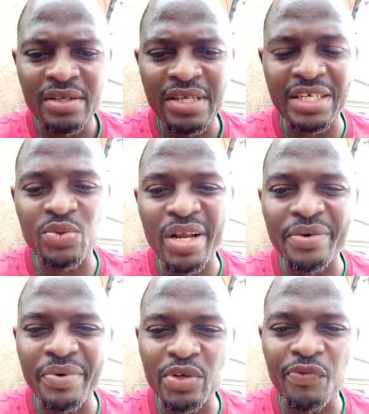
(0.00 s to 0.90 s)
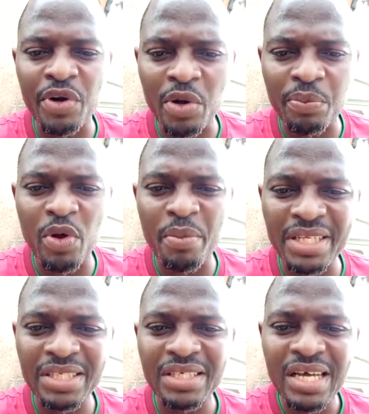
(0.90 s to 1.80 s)
That is why the rate of
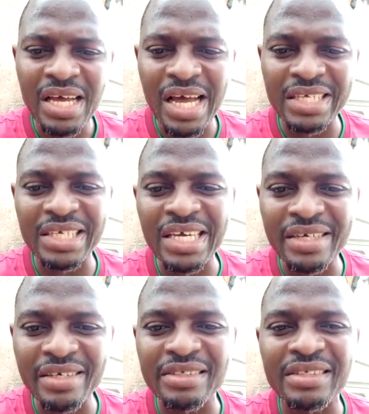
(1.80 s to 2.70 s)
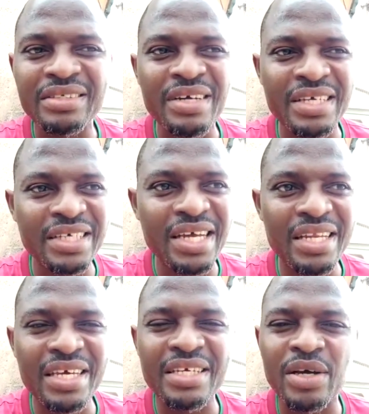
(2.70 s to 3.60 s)
unemployment has increased
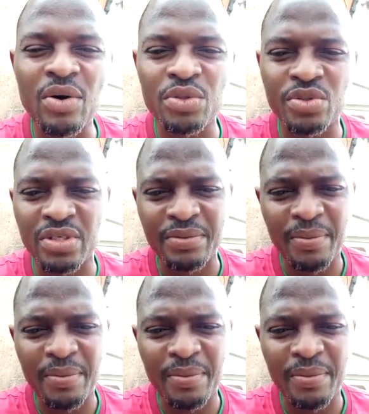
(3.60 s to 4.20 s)
drastically in the country.